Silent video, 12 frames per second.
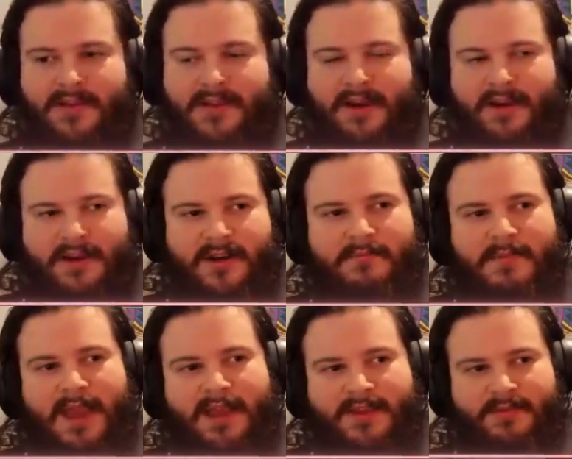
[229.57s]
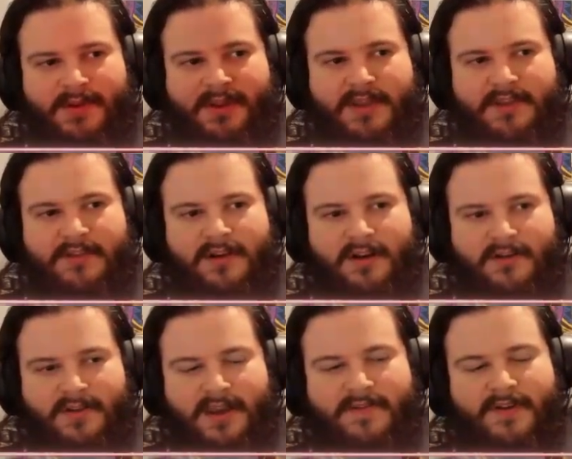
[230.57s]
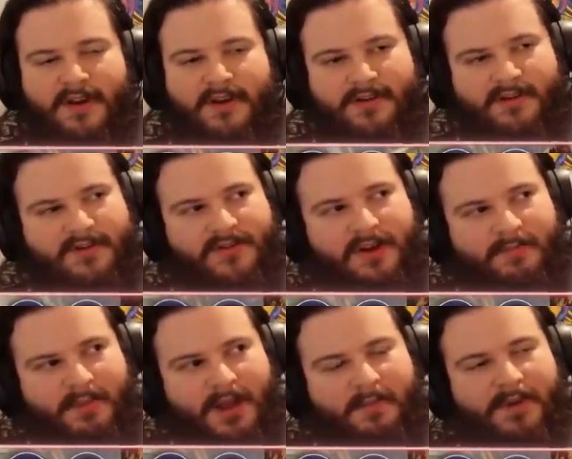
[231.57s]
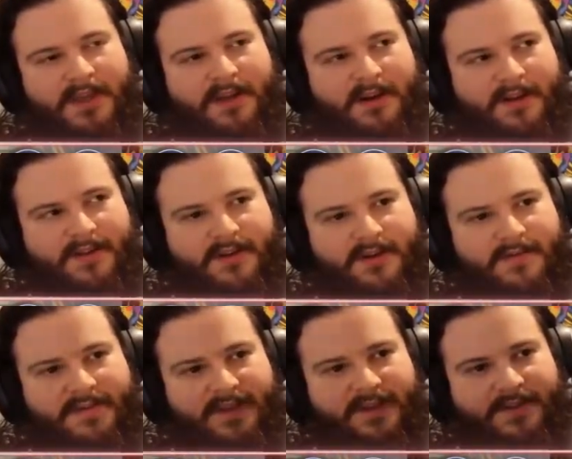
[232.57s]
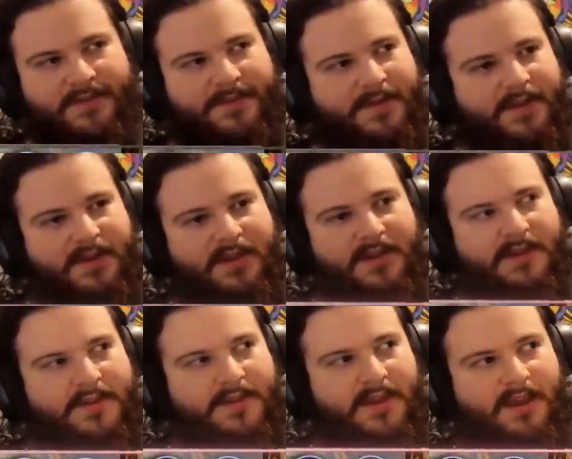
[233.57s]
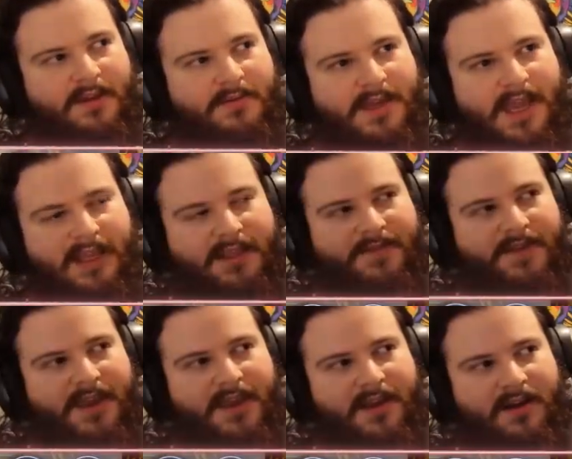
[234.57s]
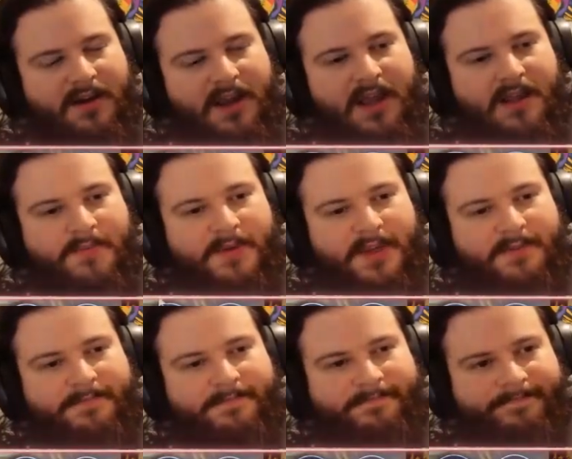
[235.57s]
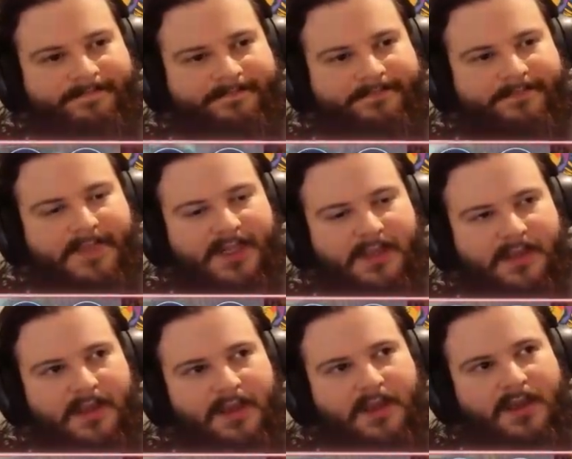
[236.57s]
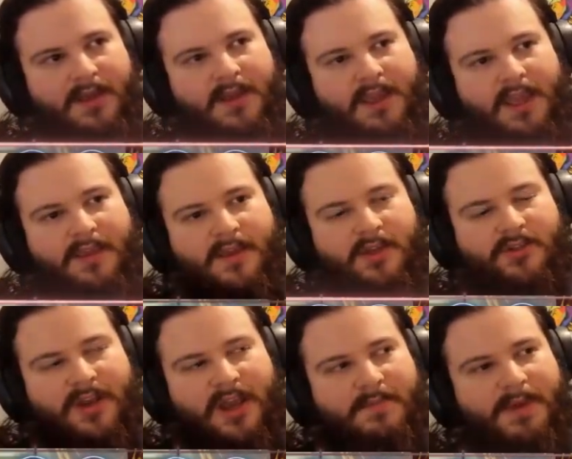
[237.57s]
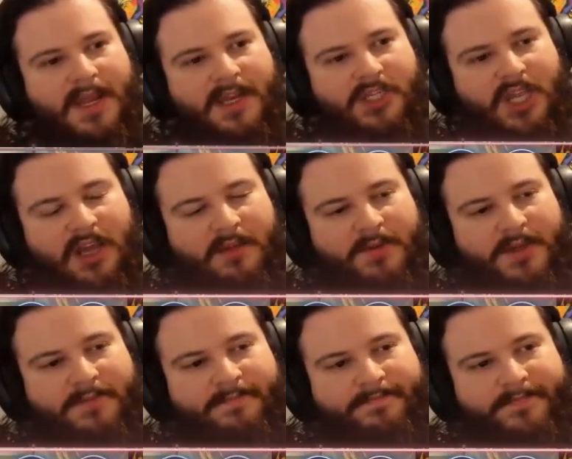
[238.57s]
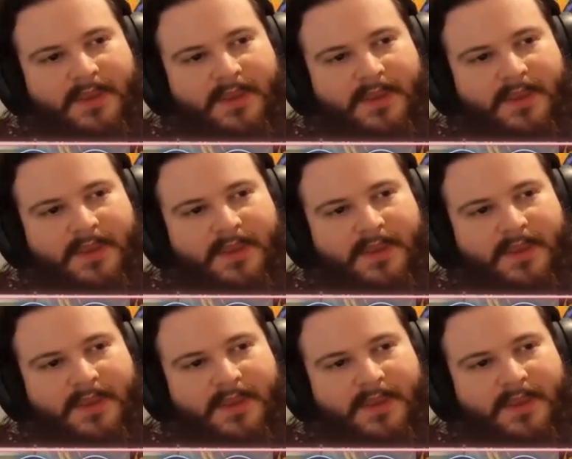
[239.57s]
that are going to mess with either our graveyard or start popping cards on our field. So we activate our Albion. He's going to try and banish Albion.